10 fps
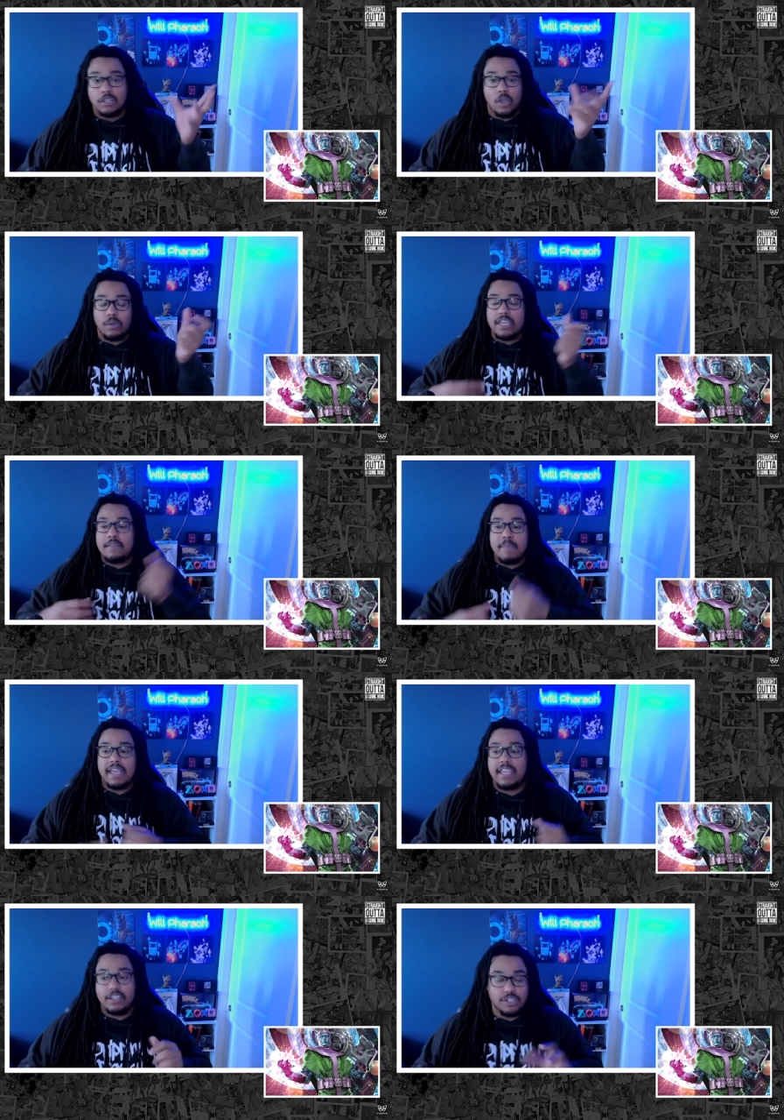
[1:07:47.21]
Loki
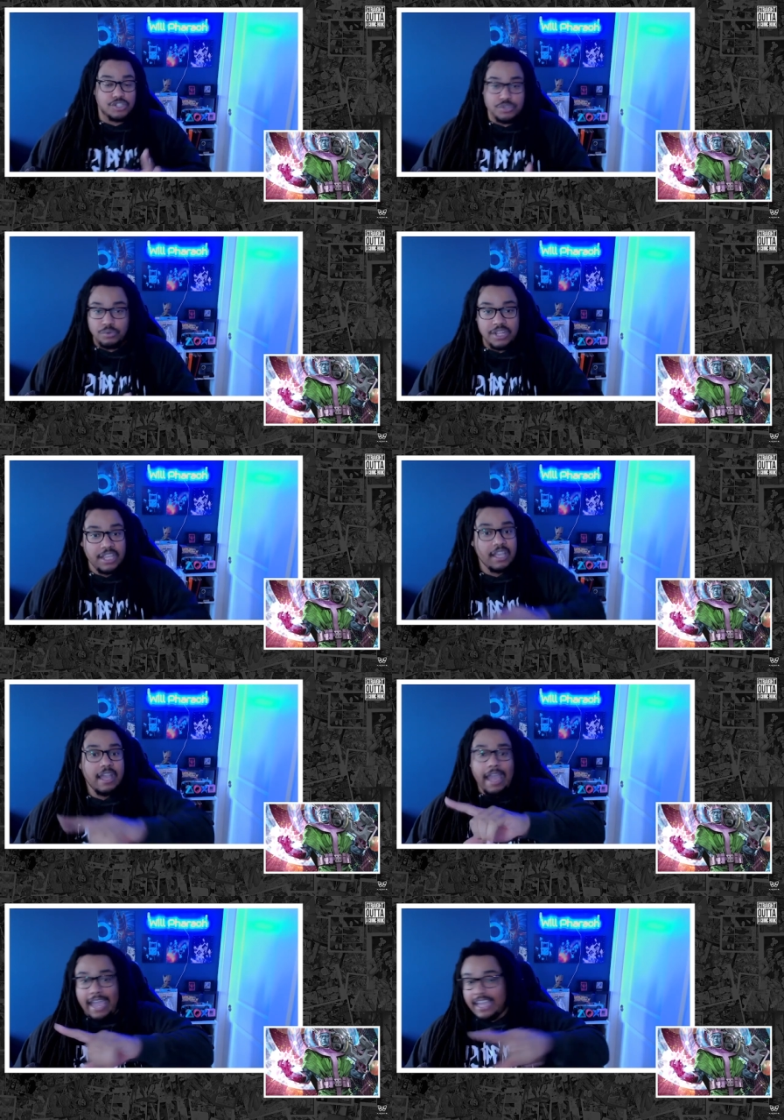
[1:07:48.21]
making the tree,
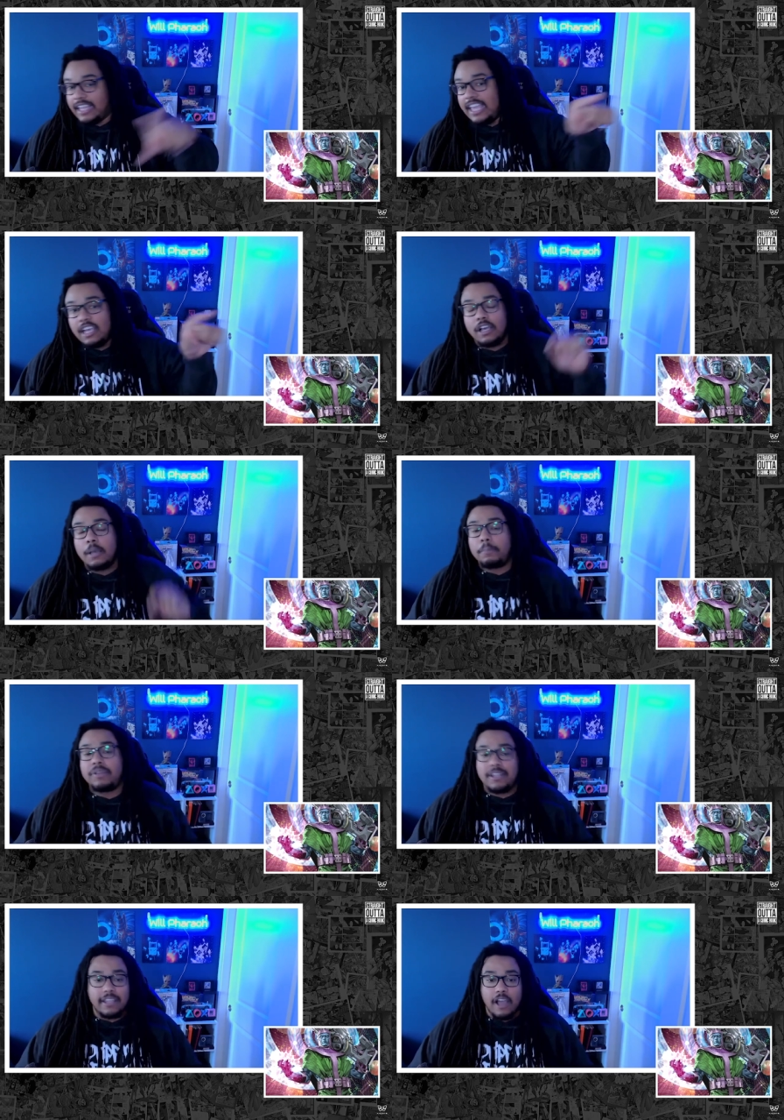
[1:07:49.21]
and he could
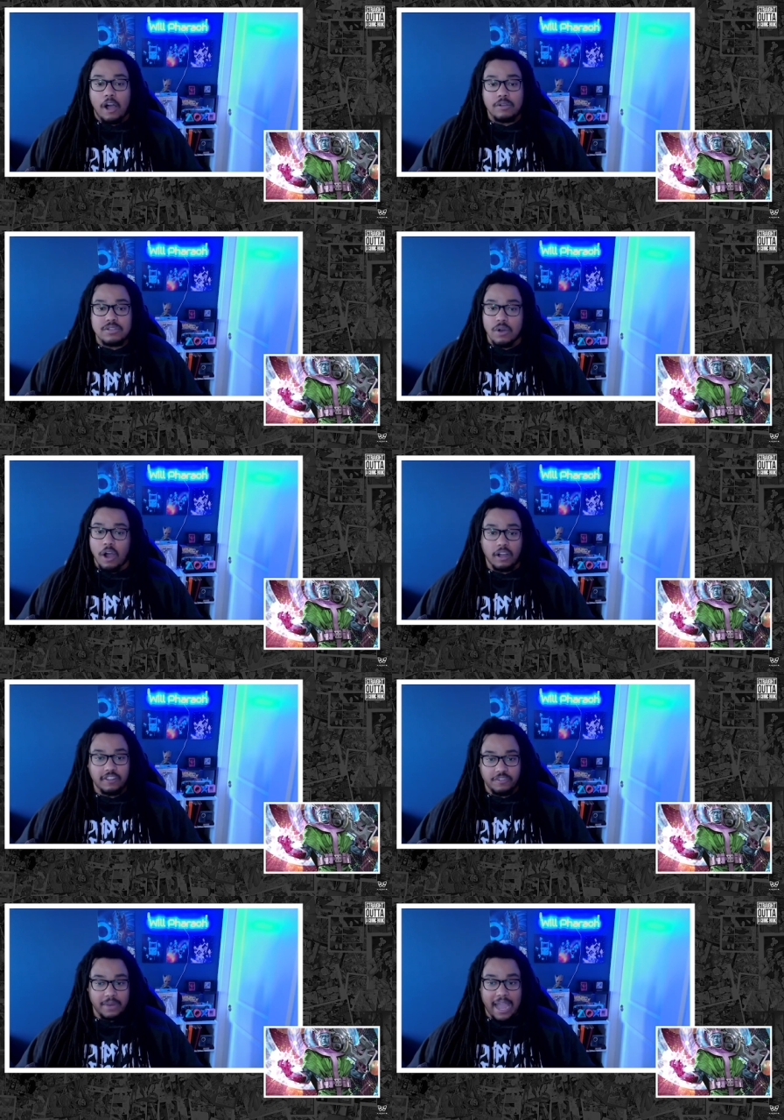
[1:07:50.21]
completely alter
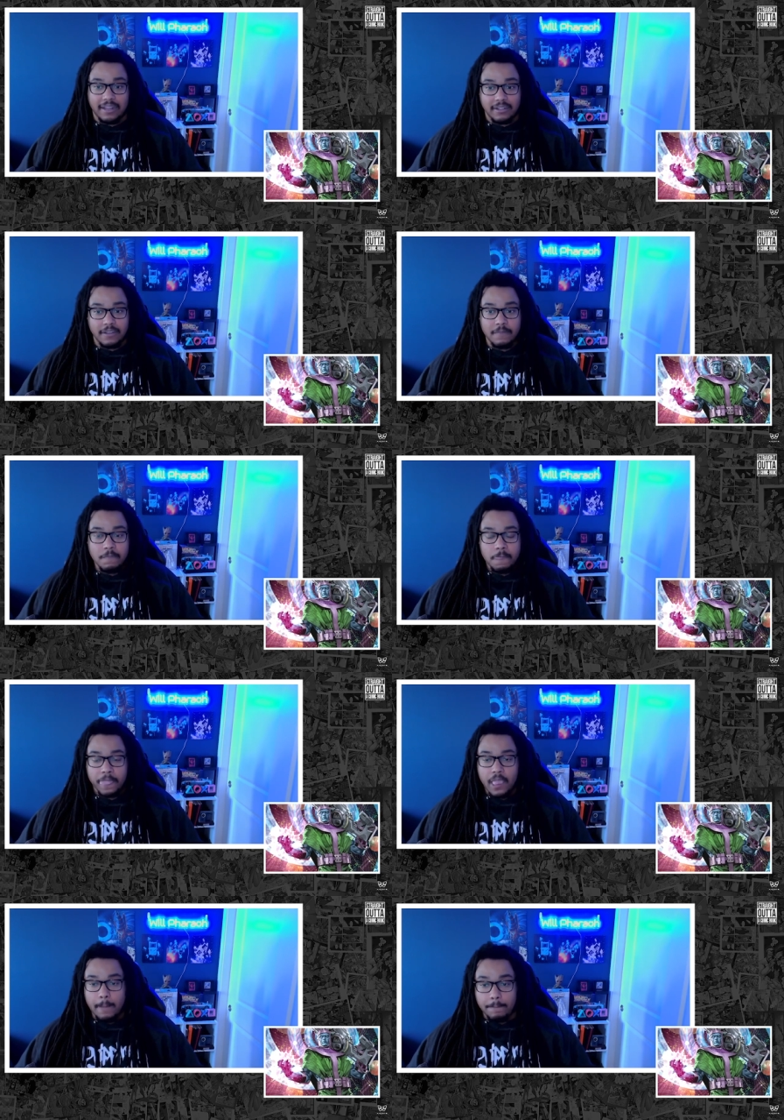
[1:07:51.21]
all of reality,
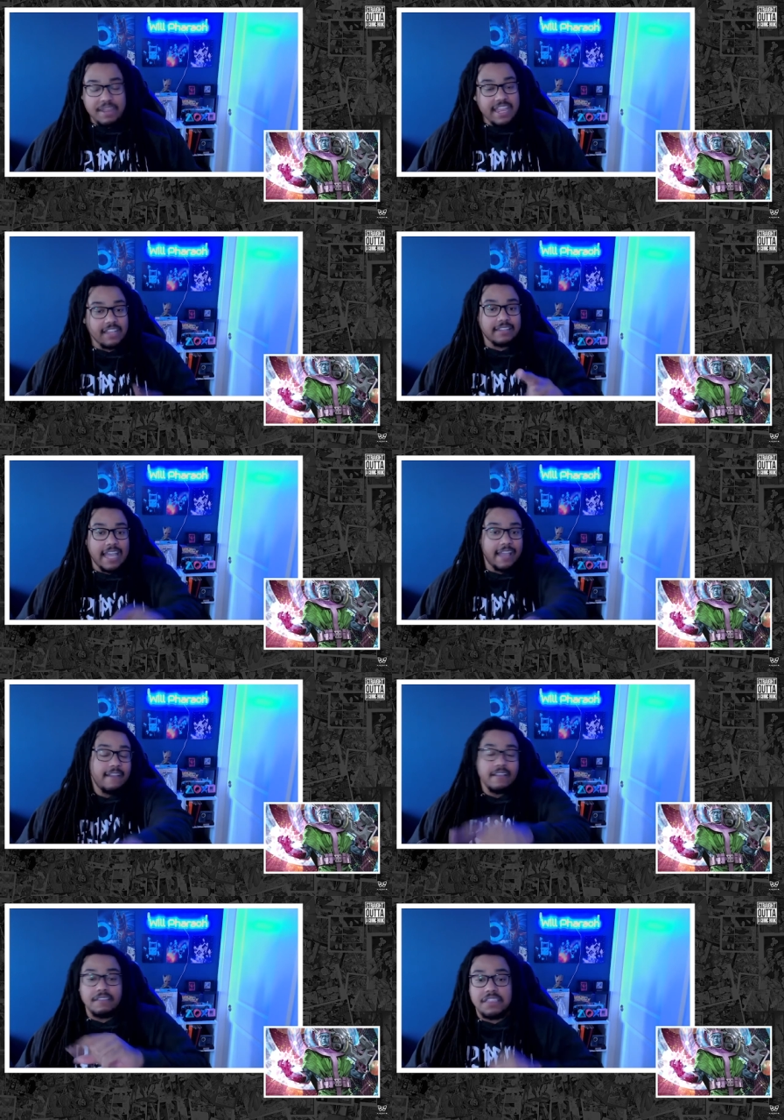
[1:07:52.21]
being that
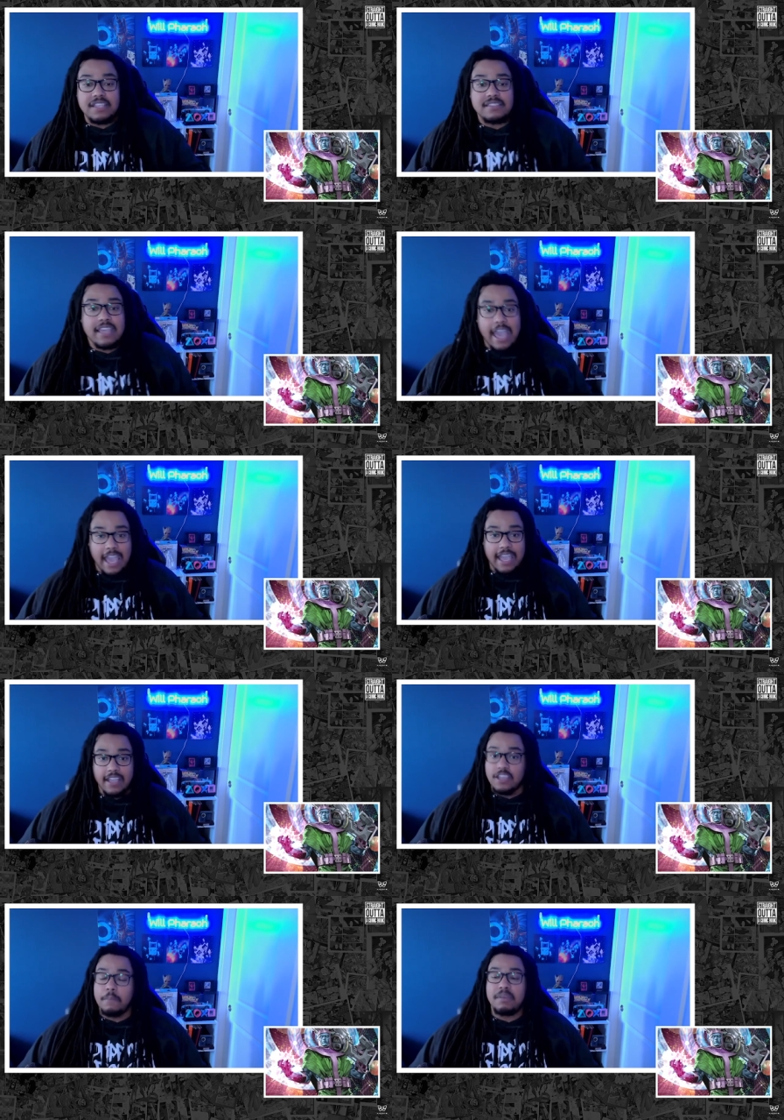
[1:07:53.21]
this
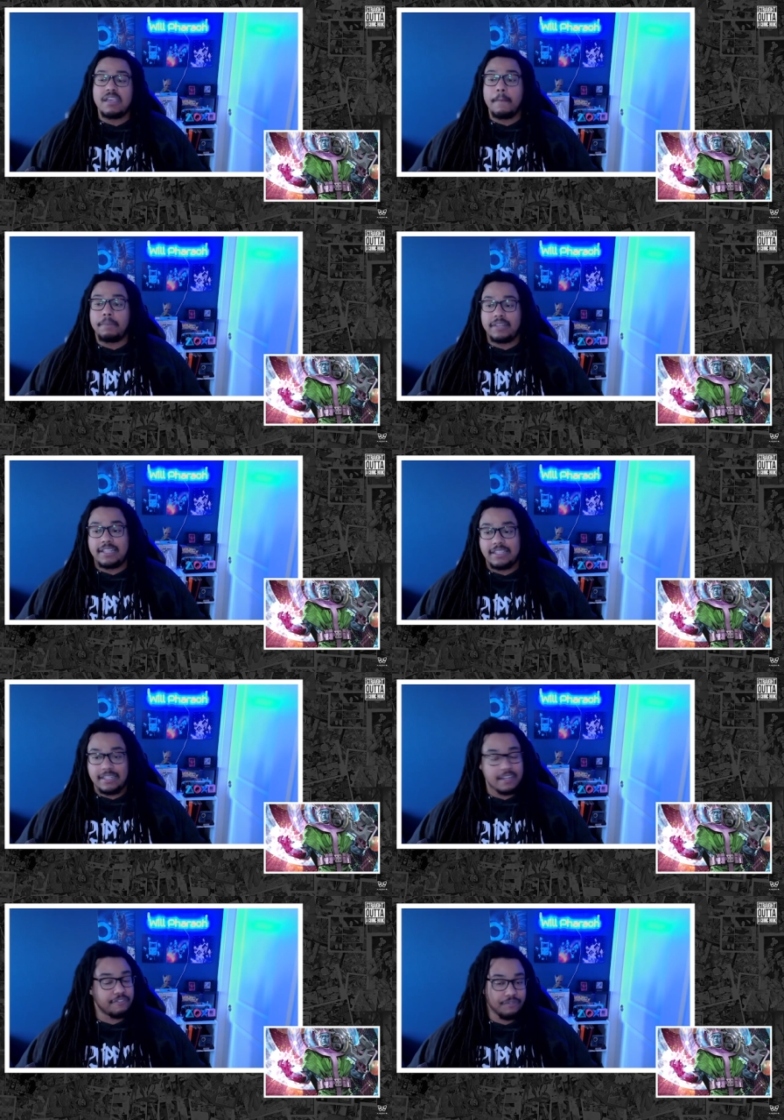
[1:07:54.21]
Kang could be
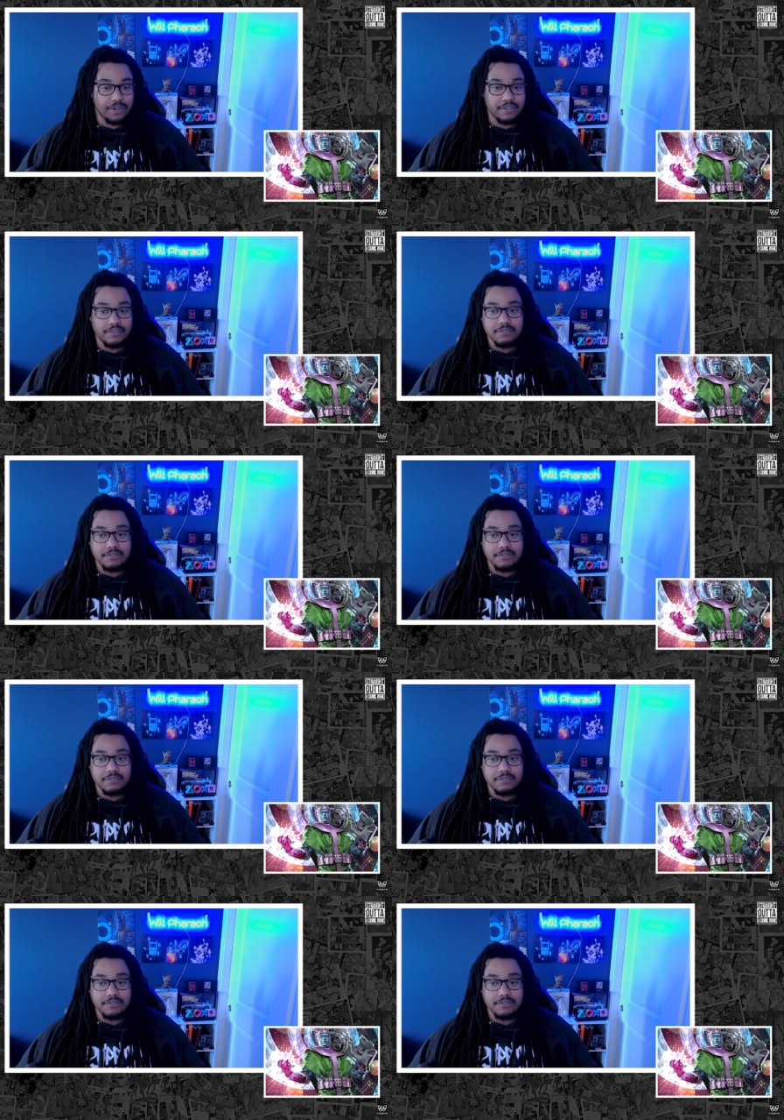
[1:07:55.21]
completely different.